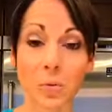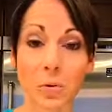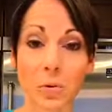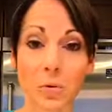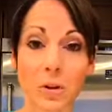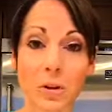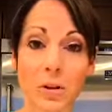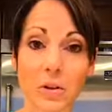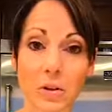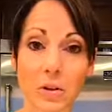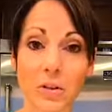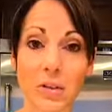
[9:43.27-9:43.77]
you
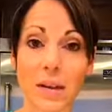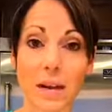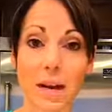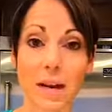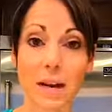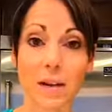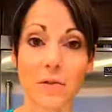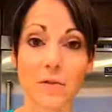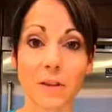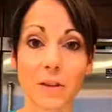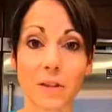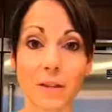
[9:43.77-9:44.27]

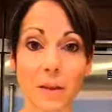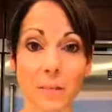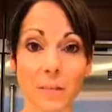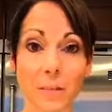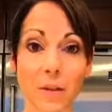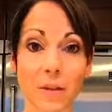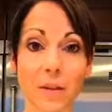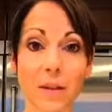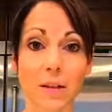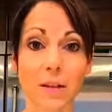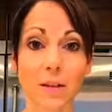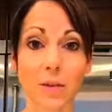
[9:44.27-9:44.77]
understand if it's
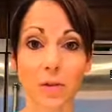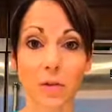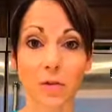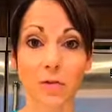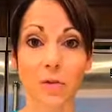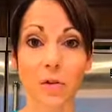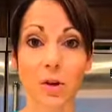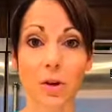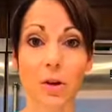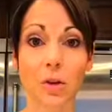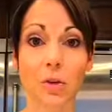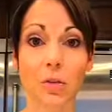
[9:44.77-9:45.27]
something that's good
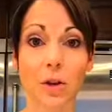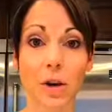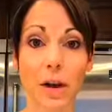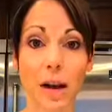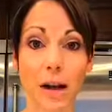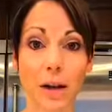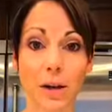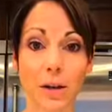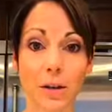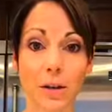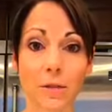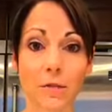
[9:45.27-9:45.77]
for you or
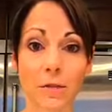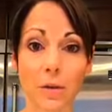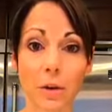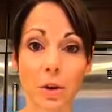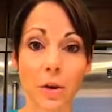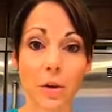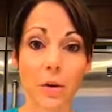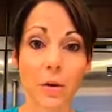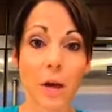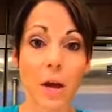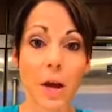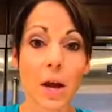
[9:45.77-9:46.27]
not good for
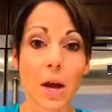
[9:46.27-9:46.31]
you.